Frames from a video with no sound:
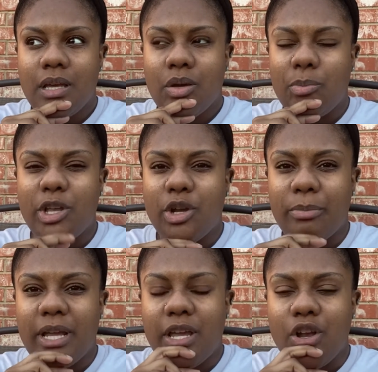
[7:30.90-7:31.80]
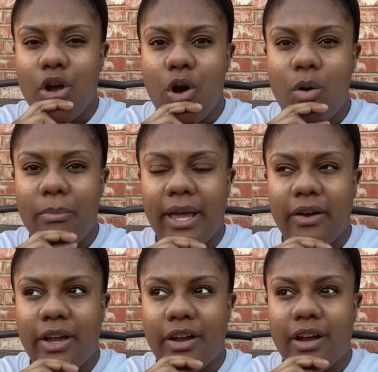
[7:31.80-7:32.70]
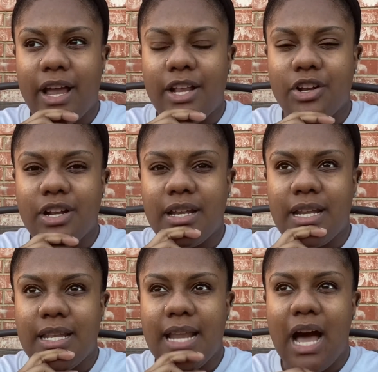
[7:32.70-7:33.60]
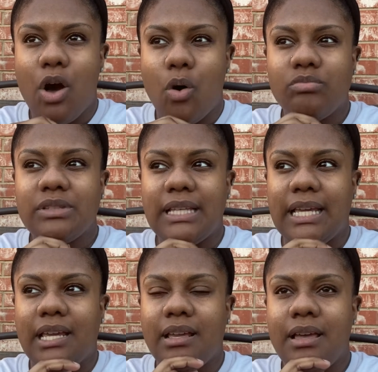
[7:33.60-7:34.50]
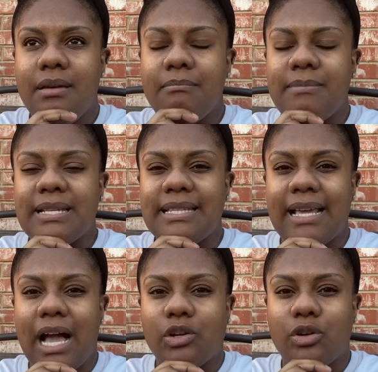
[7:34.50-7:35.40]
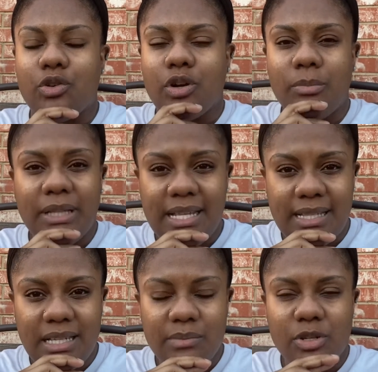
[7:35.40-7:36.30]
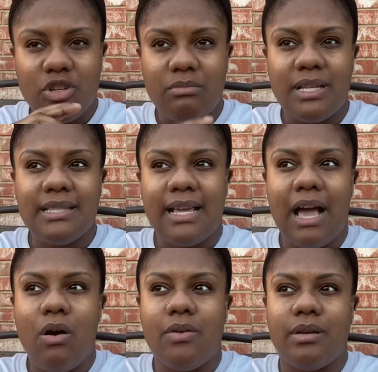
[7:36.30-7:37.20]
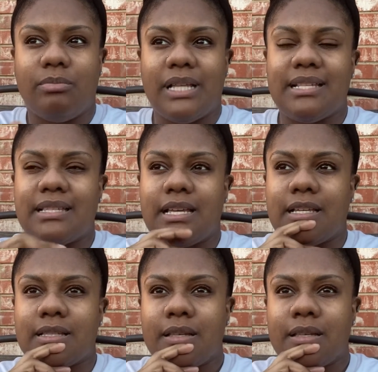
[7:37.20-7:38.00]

but you're being your own barrier, and you're not only missing out on your blessings, but you're missing out on the blessings